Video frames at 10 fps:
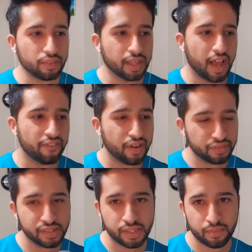I found
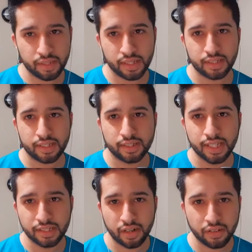these images and
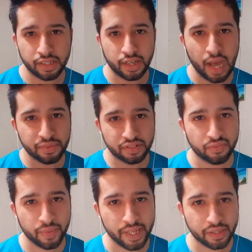these are the
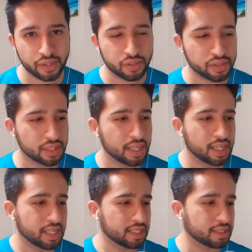observations
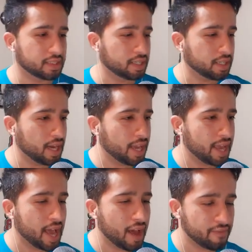that I
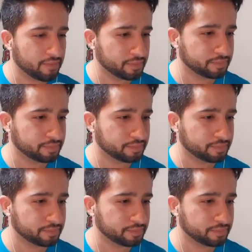have.